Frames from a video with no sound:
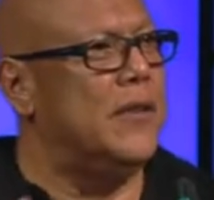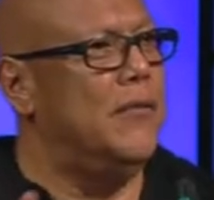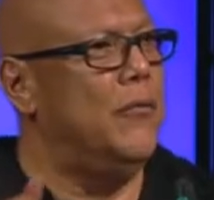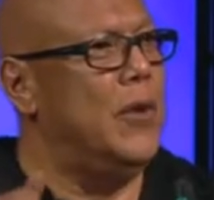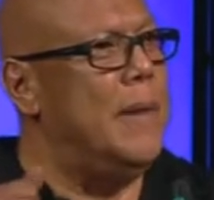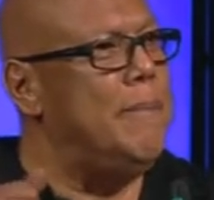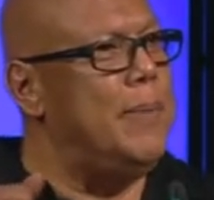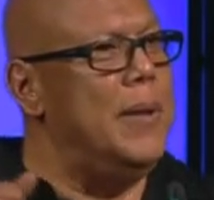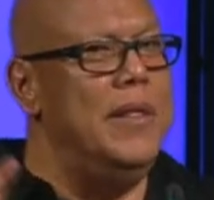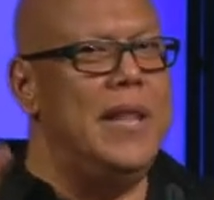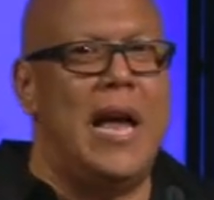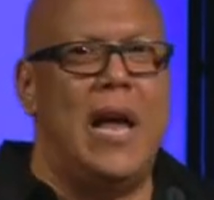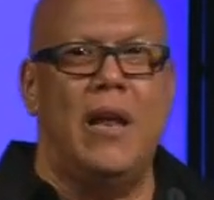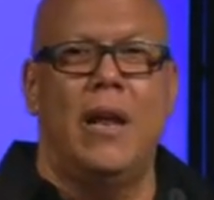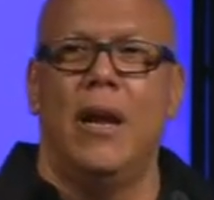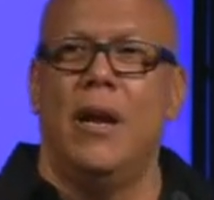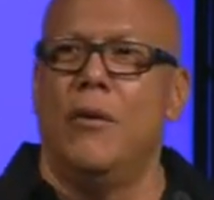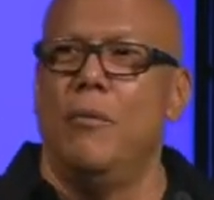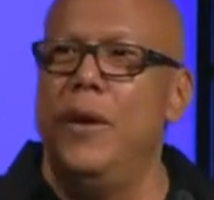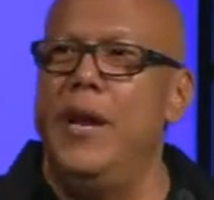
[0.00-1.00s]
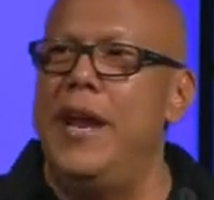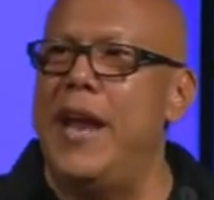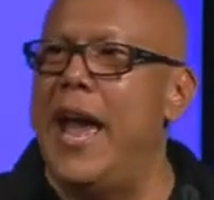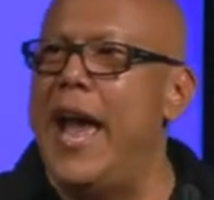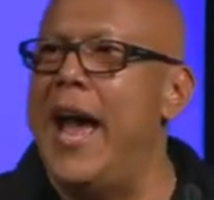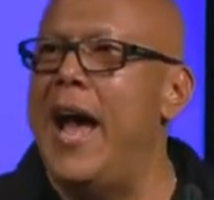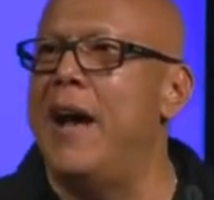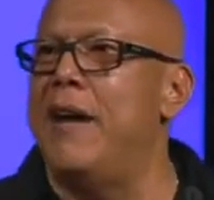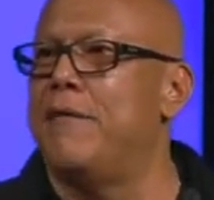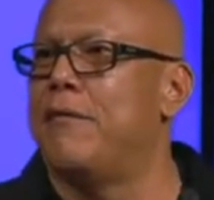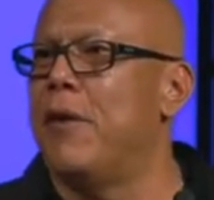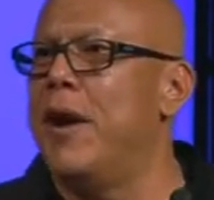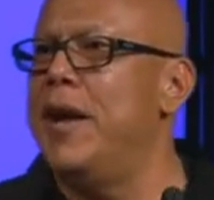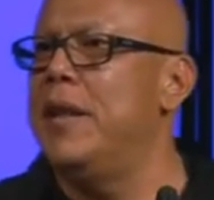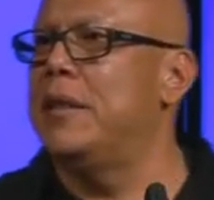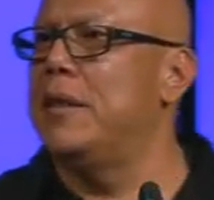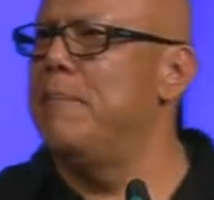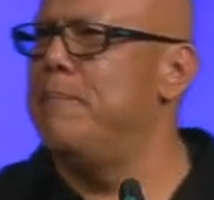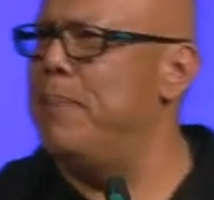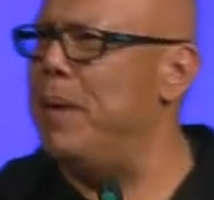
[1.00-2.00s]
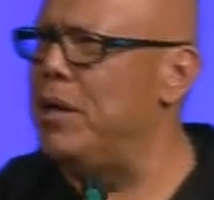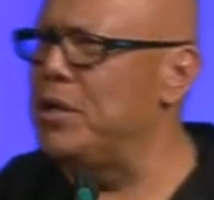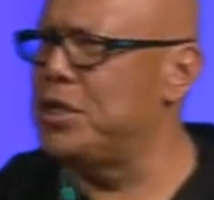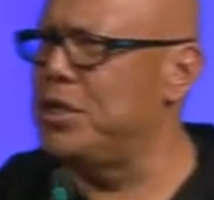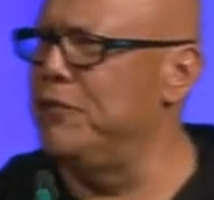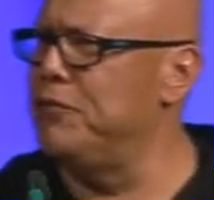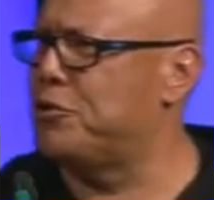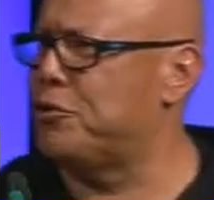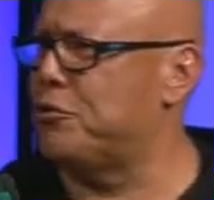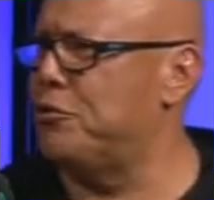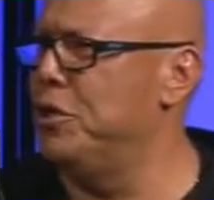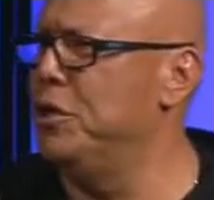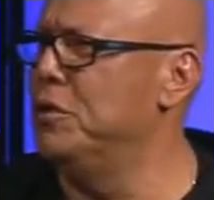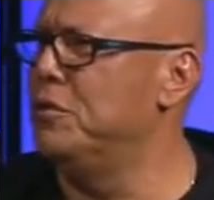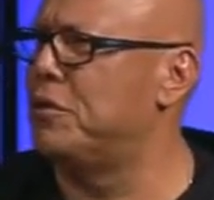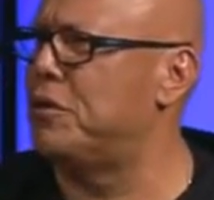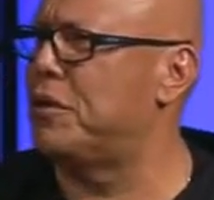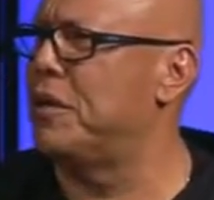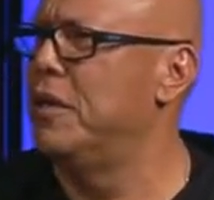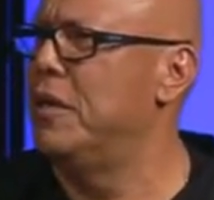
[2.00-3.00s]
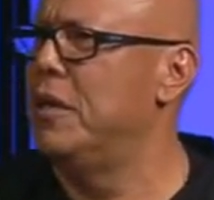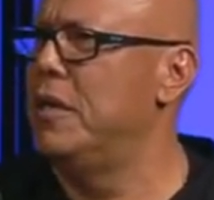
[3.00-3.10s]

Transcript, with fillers: weapon that we have, right? The belt of truth,